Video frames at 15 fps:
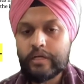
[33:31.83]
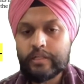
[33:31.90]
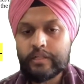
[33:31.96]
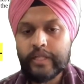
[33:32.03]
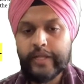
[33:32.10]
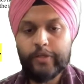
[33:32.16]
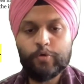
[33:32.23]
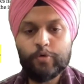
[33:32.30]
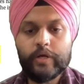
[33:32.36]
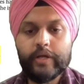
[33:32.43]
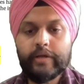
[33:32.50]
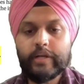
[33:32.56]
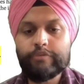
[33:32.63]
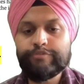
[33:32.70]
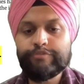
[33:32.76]
Then you
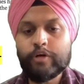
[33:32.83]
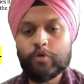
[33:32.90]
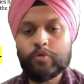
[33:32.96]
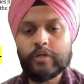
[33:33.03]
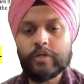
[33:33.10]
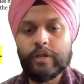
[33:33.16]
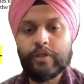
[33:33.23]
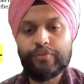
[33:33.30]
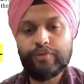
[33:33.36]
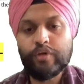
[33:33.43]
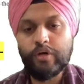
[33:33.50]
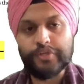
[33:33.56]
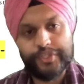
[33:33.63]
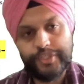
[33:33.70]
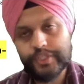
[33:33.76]
can refer to the
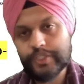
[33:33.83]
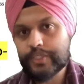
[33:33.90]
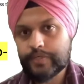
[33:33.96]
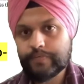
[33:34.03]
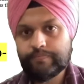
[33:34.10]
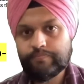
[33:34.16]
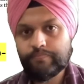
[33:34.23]
research